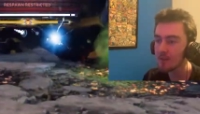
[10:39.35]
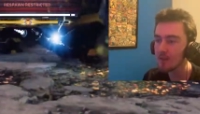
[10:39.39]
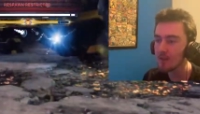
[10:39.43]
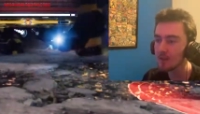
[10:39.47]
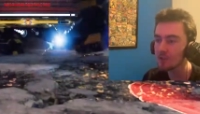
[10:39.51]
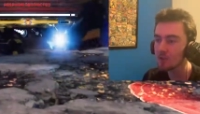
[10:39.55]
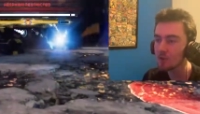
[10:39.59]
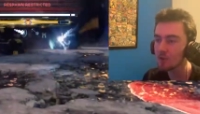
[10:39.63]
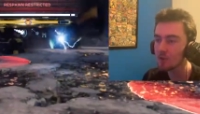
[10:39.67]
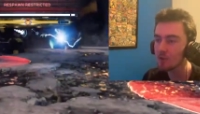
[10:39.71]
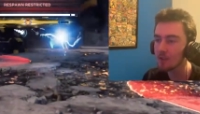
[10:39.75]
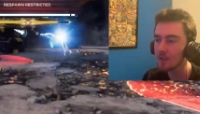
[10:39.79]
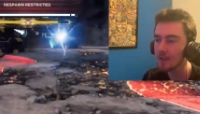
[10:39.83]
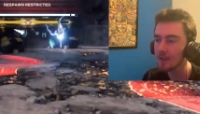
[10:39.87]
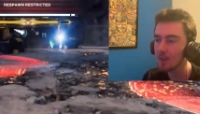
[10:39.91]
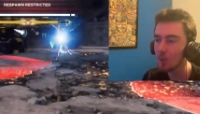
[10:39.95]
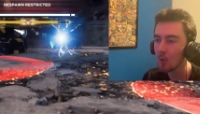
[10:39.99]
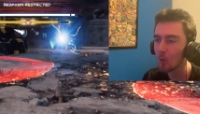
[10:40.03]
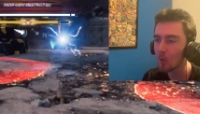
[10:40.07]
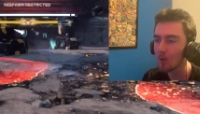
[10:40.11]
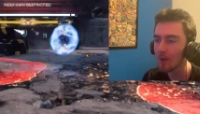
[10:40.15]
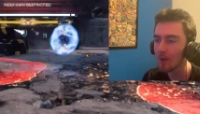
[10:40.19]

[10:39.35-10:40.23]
It took it like all